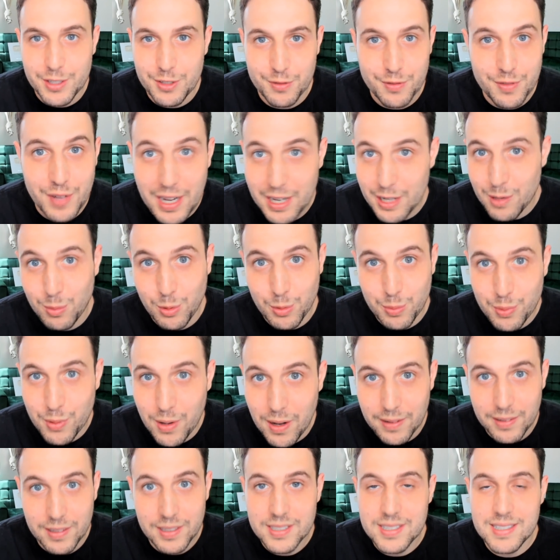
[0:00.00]
viable
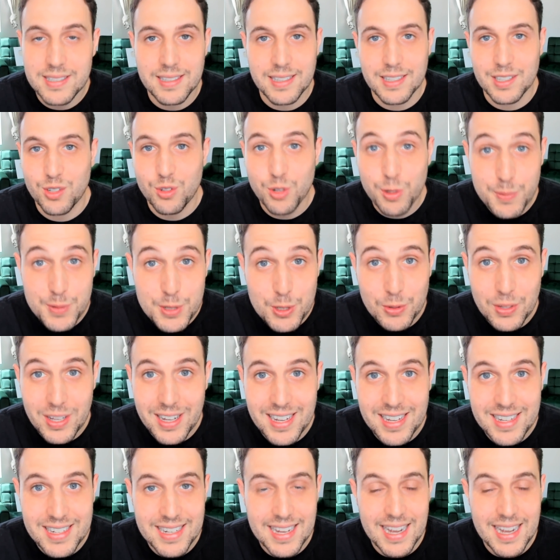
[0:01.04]
product in crypto land